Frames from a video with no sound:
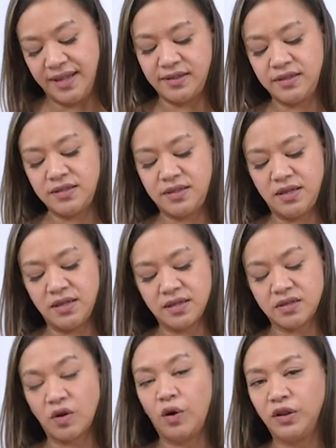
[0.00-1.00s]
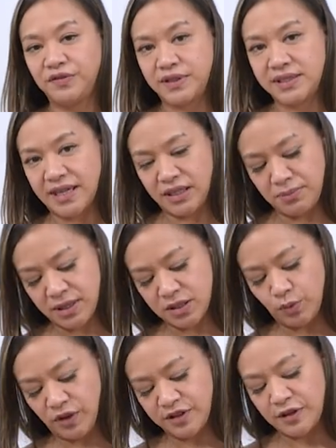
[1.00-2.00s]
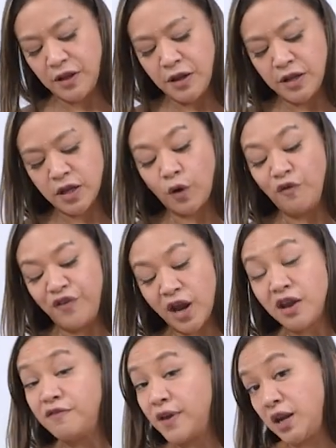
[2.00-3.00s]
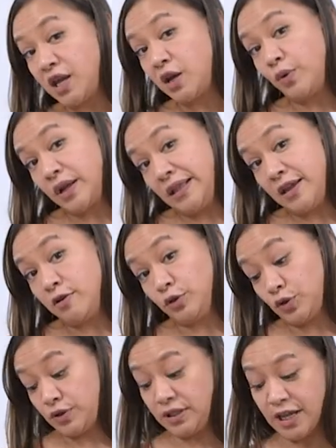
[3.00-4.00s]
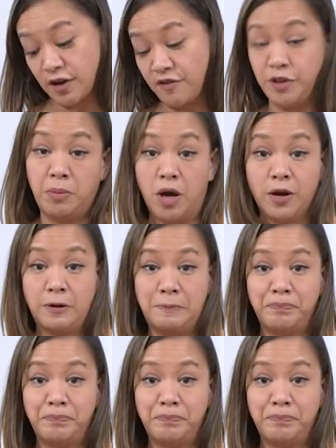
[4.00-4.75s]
tendency is all of the sediments will very, very quickly go to the neck of the bottle.